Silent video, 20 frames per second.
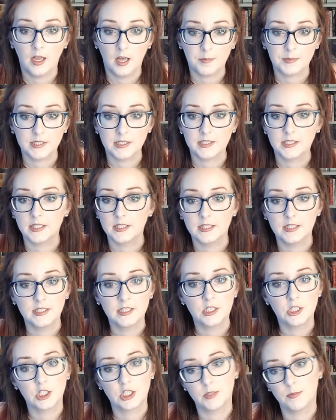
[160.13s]
since this
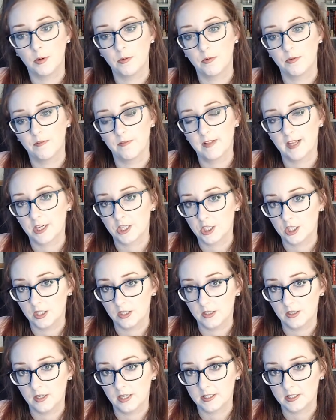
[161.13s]
isn't just about
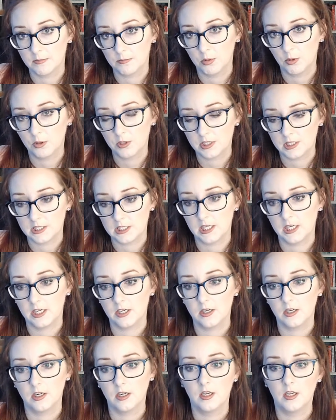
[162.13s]
reflection that's important
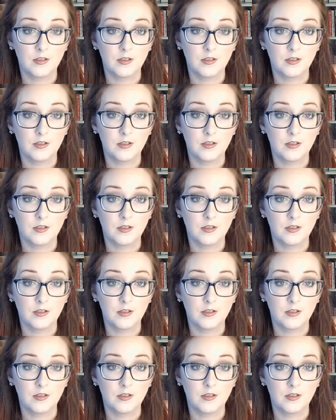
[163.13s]
here.